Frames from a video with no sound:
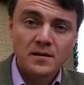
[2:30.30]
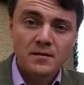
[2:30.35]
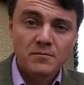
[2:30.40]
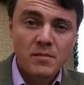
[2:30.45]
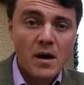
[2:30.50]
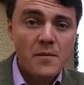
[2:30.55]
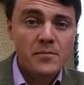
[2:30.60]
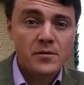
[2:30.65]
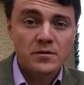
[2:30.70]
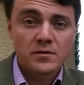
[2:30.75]

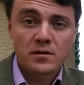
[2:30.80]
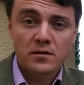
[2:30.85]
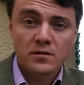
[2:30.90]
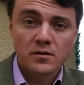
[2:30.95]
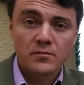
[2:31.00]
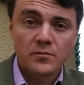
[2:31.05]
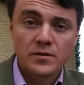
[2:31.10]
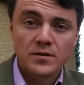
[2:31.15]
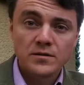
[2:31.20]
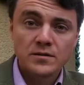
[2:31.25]
Paper
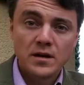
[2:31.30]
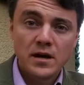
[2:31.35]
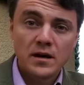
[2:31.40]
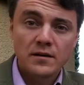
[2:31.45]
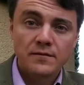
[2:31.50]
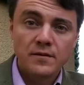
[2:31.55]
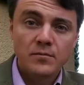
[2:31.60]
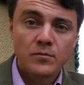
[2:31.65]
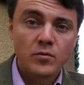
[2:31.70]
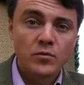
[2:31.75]
documents
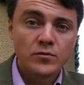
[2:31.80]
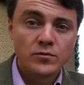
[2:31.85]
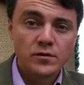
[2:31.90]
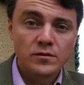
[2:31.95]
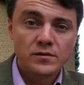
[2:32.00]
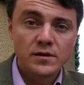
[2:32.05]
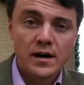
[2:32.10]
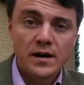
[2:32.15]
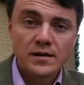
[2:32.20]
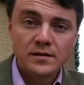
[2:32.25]
have
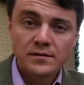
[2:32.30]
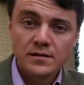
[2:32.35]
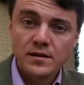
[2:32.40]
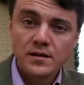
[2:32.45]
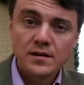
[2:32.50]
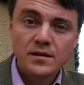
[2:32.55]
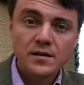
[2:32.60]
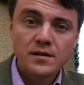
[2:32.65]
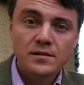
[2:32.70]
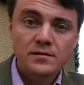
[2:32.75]
important
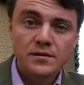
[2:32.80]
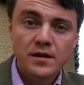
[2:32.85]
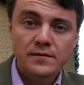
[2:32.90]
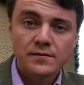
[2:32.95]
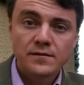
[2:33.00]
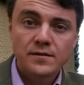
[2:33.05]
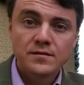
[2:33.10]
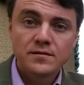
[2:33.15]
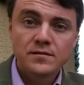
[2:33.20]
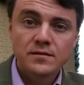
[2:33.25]
ID
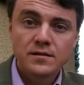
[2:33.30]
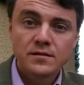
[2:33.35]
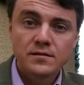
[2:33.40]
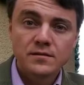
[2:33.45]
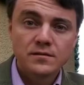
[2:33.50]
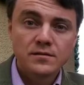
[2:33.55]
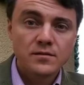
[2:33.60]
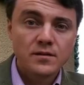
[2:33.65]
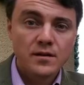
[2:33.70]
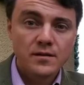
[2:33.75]
references
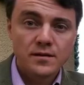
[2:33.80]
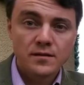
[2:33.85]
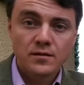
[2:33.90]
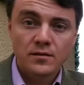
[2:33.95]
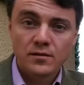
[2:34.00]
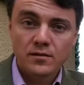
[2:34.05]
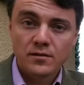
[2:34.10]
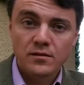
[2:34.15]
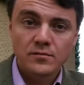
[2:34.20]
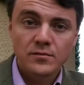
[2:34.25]
to other
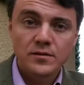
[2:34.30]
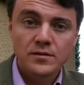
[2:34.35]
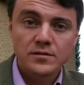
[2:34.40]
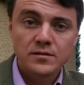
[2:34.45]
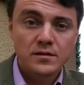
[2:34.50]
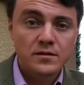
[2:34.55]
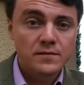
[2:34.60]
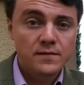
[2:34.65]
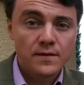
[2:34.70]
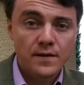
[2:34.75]
documents
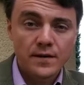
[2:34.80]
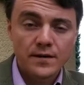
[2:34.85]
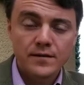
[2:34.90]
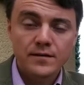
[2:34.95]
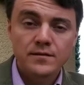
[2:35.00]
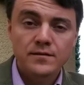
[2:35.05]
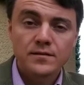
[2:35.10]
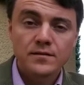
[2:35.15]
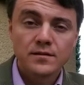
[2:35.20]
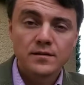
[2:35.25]
and
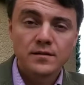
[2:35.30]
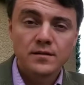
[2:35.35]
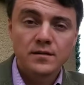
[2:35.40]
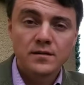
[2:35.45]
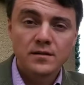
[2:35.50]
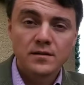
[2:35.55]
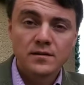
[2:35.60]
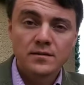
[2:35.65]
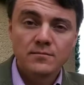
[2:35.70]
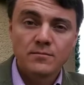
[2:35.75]
files.
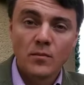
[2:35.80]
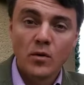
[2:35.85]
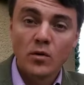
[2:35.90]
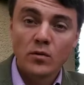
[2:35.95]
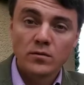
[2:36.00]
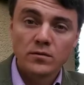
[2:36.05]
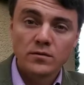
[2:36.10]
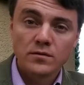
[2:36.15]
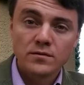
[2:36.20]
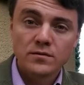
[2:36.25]

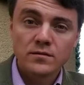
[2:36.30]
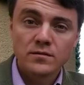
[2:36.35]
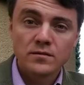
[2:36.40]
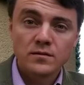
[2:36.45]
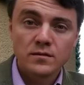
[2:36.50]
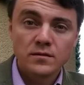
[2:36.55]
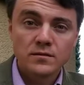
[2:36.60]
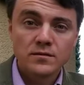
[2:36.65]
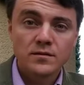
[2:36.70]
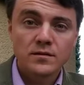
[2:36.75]
Models
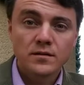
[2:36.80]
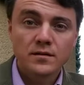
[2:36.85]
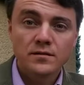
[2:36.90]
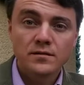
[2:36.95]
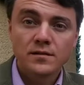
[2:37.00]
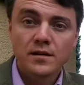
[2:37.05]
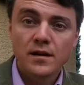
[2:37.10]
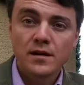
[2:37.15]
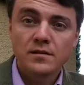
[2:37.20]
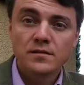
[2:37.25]
also
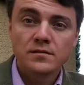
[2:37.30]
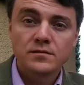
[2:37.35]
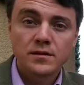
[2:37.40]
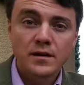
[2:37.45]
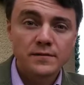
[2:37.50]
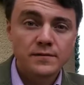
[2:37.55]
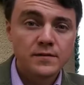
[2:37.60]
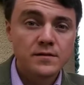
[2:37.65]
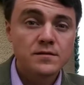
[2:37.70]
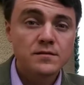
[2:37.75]
contain
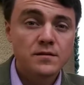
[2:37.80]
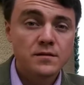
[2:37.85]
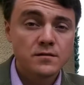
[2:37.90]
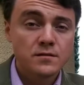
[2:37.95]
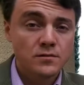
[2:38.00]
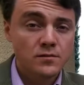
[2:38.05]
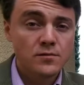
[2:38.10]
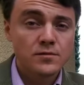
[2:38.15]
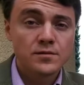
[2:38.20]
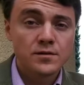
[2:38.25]
references
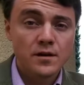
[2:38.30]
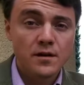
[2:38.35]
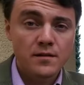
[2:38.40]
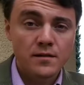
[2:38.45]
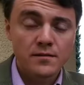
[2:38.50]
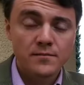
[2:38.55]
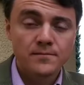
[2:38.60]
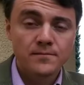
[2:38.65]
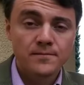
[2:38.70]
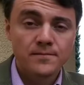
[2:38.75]
to each
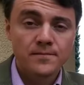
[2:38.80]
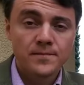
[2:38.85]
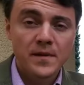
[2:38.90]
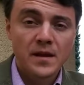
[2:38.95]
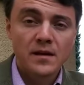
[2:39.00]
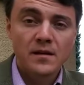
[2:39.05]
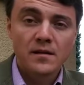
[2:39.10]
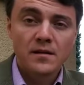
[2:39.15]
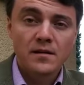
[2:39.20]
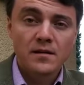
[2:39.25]
other.
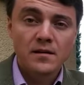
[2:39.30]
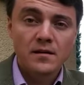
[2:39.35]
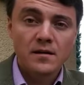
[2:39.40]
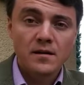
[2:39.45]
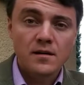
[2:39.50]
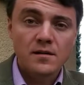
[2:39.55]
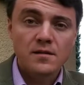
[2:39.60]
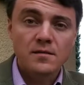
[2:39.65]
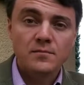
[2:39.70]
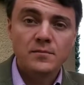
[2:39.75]

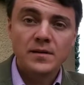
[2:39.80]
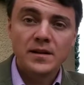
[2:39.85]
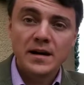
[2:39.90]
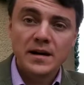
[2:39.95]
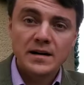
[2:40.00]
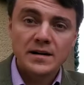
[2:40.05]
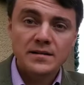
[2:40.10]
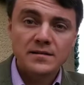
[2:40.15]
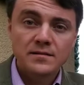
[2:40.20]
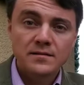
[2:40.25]
In the
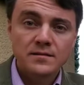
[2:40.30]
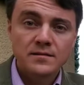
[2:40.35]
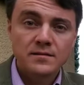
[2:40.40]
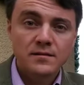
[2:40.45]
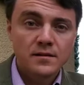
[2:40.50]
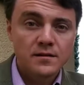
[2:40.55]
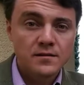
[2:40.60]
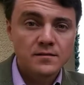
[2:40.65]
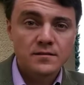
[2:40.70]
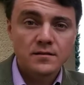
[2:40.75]
plans,
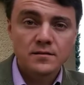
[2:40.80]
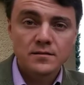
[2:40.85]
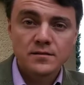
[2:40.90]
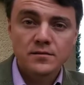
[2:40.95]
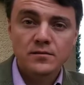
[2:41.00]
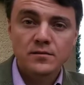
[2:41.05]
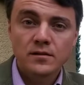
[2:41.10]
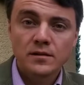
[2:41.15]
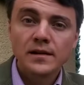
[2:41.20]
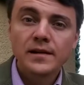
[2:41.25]
it is also
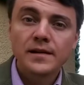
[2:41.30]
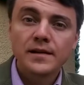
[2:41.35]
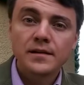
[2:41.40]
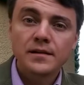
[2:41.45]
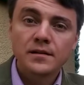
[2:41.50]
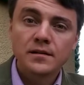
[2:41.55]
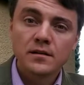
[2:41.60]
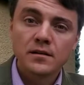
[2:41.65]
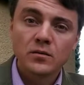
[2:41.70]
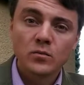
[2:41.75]

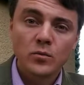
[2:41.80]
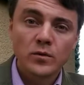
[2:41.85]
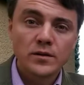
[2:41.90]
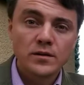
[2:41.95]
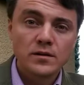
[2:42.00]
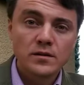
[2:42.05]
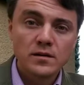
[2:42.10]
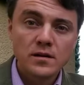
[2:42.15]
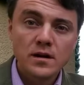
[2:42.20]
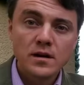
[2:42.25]
clear what
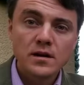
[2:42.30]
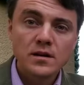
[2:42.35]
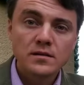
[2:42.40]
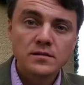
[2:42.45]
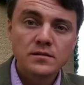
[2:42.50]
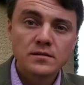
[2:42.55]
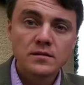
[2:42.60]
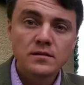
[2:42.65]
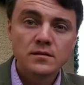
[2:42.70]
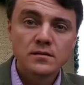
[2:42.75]

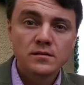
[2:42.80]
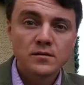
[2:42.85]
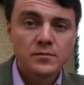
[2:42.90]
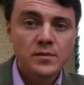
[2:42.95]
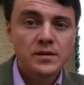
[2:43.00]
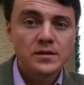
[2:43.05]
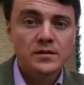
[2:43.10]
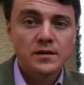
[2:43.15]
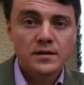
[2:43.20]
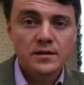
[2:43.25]
needs to
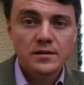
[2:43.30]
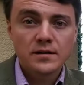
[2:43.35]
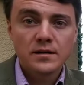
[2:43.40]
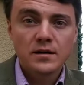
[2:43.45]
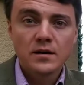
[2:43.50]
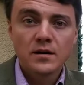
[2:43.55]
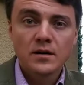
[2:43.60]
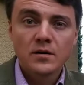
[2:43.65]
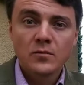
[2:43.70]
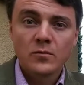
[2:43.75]
be done
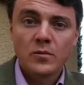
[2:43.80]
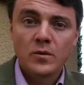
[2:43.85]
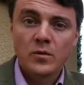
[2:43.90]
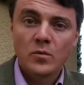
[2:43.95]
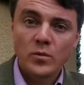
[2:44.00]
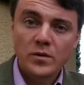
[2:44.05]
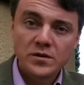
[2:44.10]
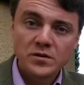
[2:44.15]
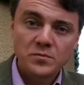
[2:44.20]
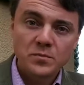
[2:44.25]
with
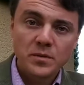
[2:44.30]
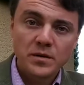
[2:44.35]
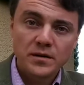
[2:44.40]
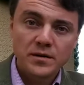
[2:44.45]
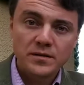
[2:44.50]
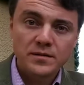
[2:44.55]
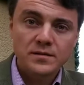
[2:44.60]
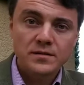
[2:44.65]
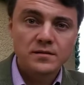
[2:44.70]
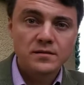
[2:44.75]
which
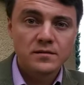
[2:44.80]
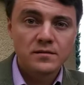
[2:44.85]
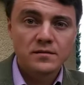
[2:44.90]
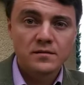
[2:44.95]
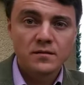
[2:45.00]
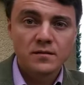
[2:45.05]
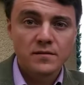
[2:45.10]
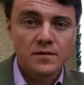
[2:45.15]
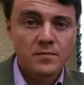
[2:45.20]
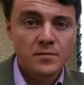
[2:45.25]
parts
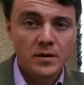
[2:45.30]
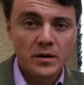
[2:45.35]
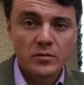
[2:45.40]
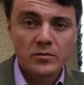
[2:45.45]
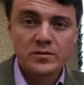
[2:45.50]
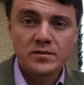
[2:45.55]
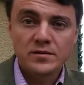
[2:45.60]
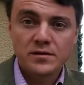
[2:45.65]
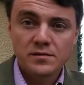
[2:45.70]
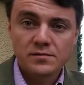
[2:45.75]
of the
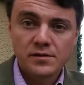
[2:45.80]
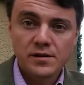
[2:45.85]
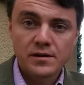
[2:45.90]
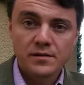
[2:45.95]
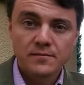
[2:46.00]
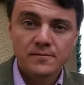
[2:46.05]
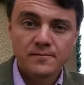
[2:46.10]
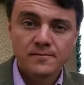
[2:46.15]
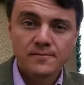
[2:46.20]
power steering.